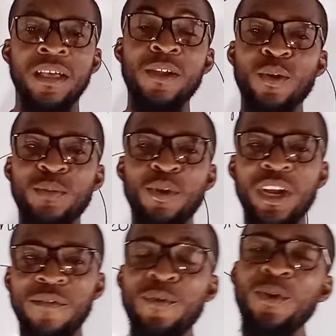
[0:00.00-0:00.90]
Hello, good
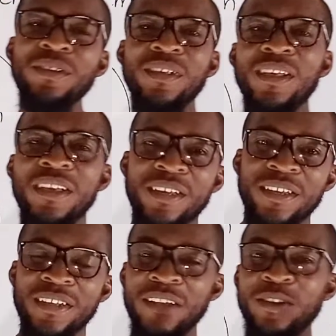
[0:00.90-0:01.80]
morning viewers.
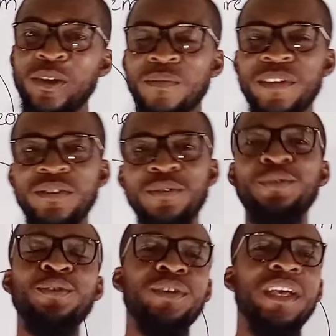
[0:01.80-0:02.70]
The title of this
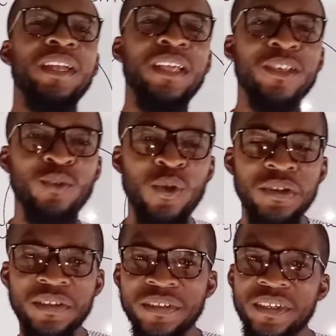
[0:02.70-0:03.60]
tutorial is
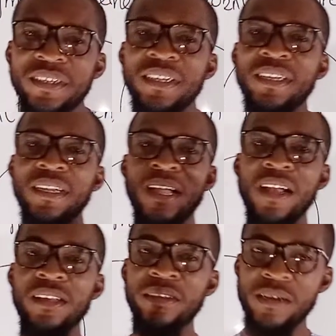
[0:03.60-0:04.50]
Understanding
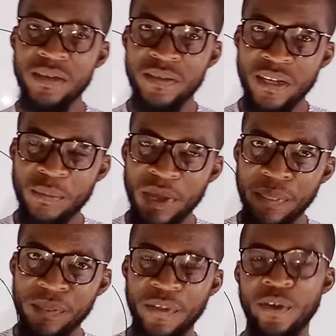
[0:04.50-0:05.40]
Alternate
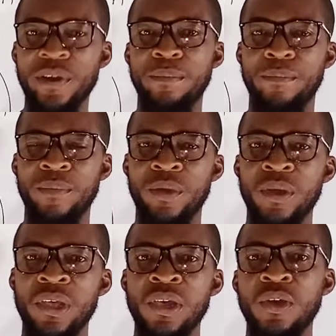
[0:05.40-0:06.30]
Segment Theorem.
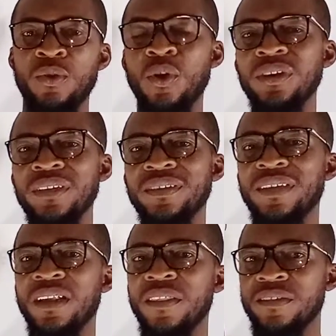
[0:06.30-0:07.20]
To
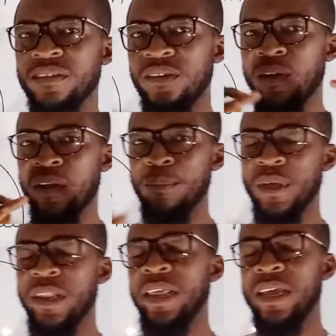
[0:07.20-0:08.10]
understand this theorem
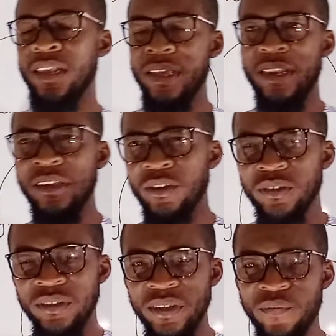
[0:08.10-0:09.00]
clearly, let
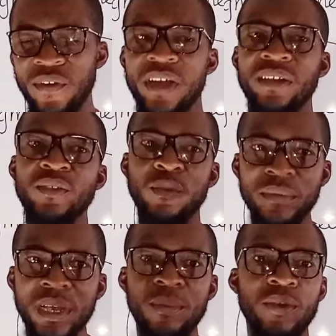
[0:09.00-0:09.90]
us define some
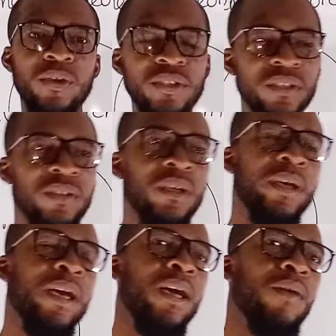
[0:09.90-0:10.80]
terminologies.
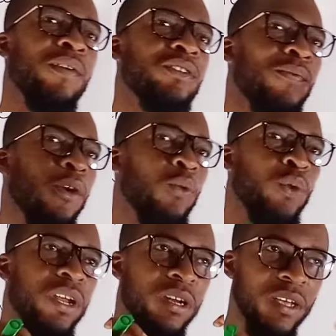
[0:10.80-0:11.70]
First of all,
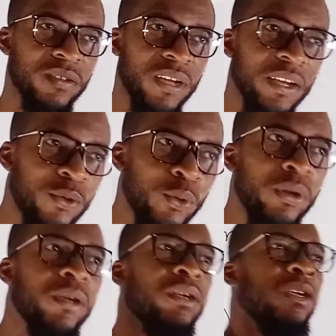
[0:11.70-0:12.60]
we need a
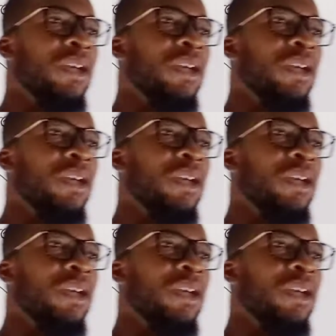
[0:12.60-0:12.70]
cycle.